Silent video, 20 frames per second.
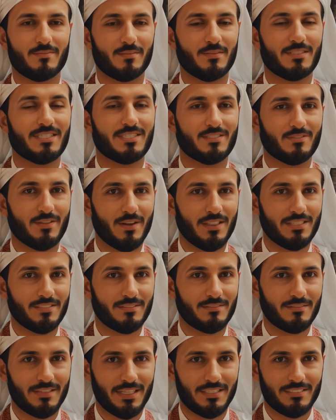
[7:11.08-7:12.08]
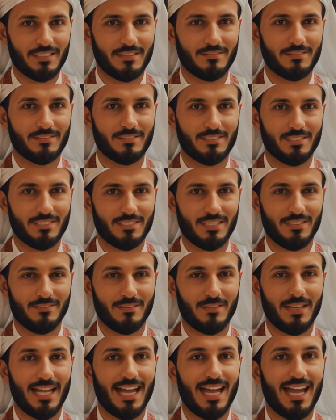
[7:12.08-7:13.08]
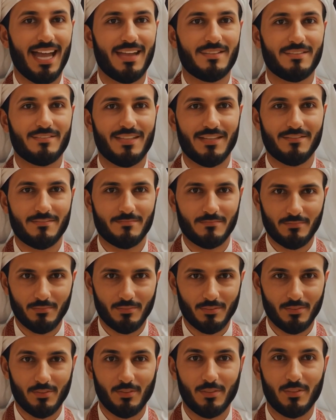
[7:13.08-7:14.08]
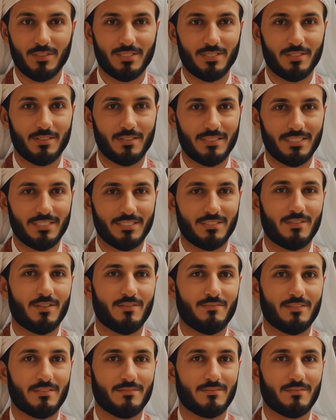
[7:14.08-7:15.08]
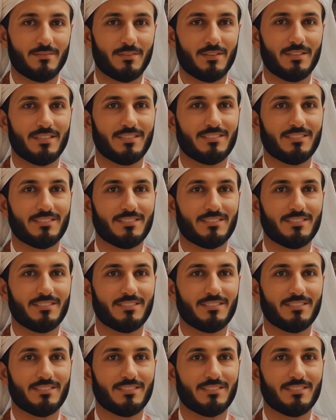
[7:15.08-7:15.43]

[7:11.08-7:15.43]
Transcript: really strange events after the discovery, and that truly chilling description of the book